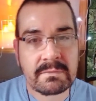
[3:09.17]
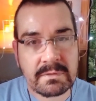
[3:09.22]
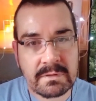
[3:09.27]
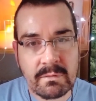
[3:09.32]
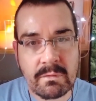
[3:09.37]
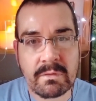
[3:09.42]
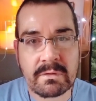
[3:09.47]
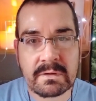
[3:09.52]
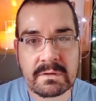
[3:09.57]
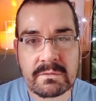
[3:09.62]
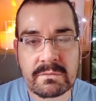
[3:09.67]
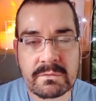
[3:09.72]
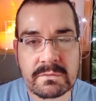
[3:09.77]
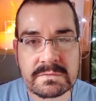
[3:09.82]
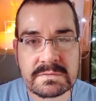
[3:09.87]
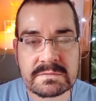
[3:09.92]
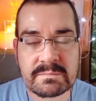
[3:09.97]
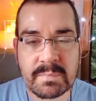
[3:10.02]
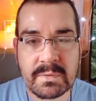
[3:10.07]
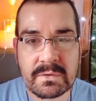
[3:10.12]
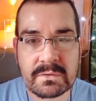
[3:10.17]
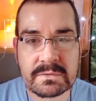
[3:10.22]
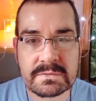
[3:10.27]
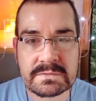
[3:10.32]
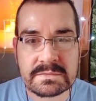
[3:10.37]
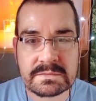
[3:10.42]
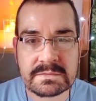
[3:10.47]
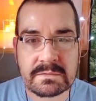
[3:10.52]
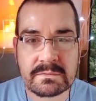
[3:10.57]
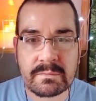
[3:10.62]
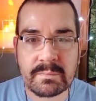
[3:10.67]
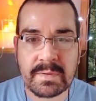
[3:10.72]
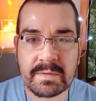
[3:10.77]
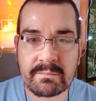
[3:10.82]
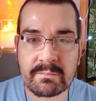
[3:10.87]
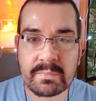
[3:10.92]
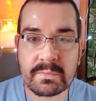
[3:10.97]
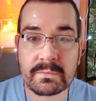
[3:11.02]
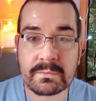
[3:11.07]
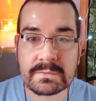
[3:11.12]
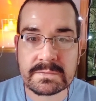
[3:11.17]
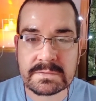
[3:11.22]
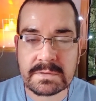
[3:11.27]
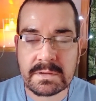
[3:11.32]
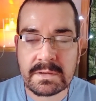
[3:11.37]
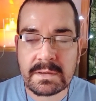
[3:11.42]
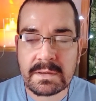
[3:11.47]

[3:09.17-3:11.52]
go on and cause spots or pimples.